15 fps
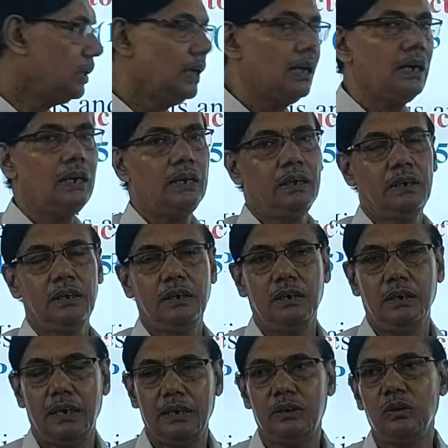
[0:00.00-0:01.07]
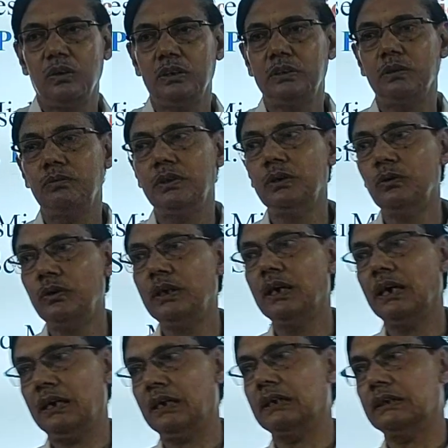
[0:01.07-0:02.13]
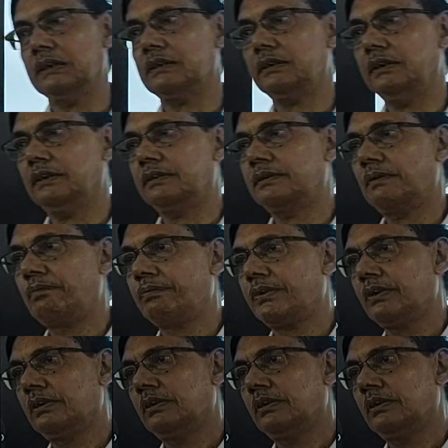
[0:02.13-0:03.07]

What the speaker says: urea, hydrolysis of the urea and other things.